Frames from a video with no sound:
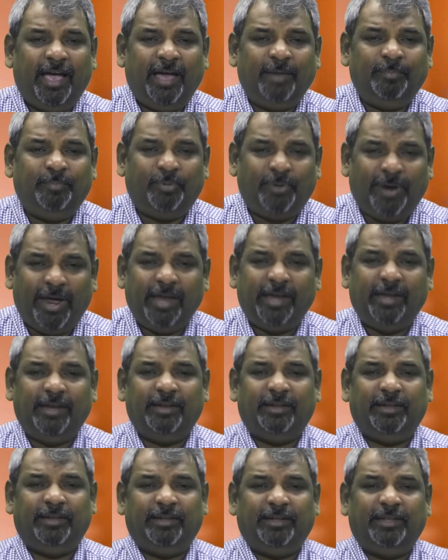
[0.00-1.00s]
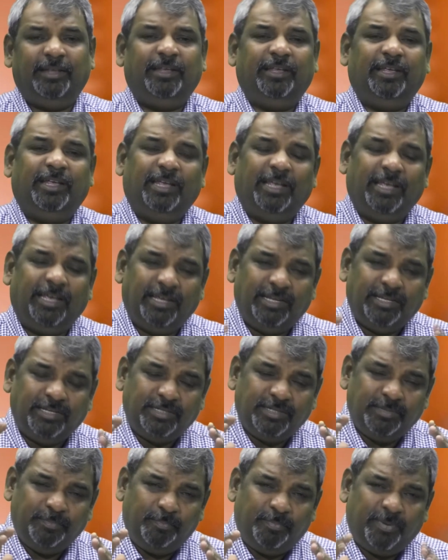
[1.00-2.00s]
And pride
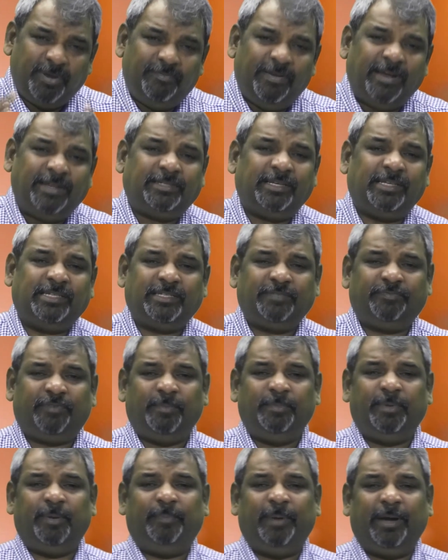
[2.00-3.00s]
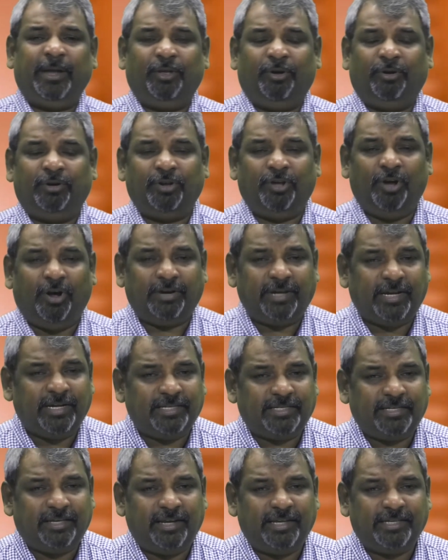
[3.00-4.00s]
prevents us from depending on God and
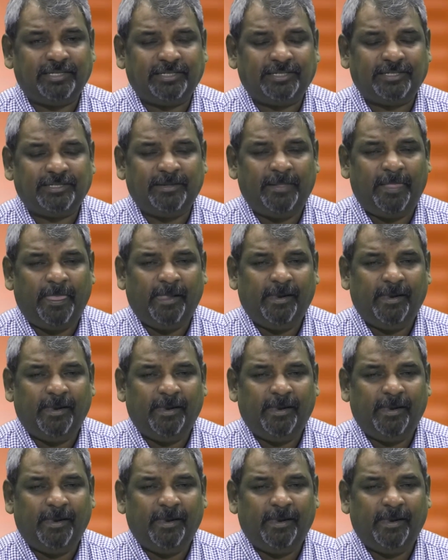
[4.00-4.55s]
His grace.